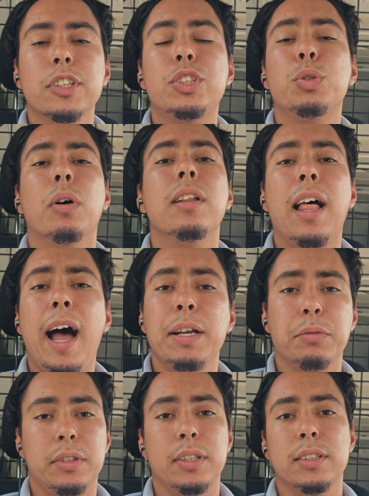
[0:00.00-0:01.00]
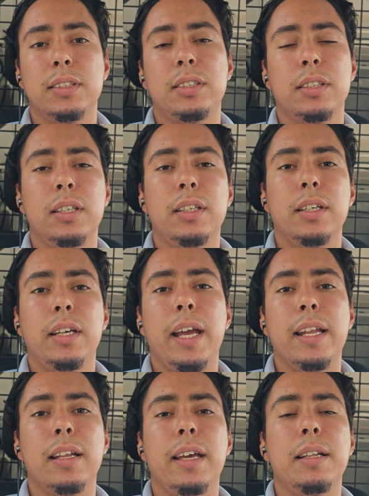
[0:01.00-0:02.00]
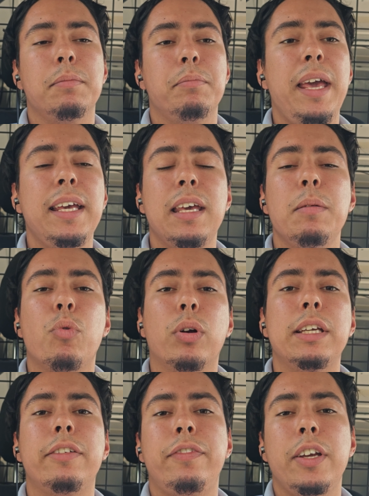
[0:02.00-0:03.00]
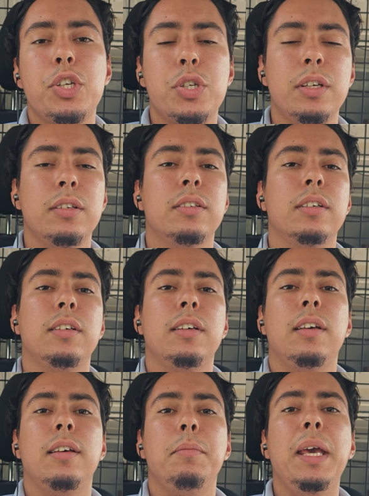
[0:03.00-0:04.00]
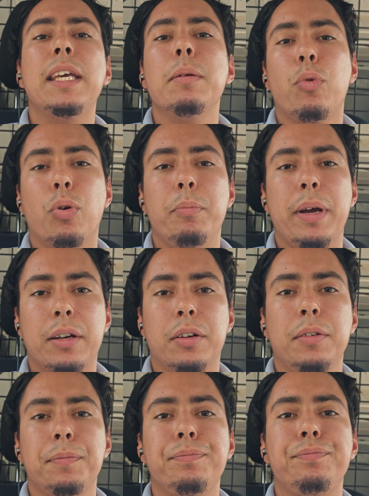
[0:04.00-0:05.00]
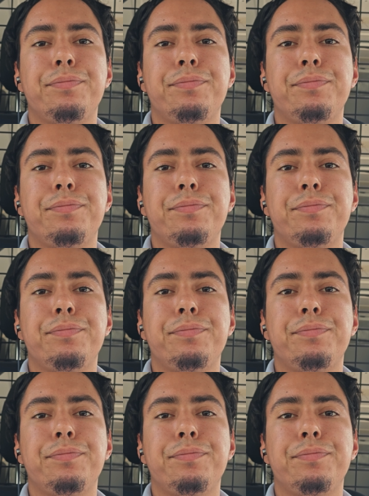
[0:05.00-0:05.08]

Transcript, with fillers: to align with this and make it more efficient, make it more better,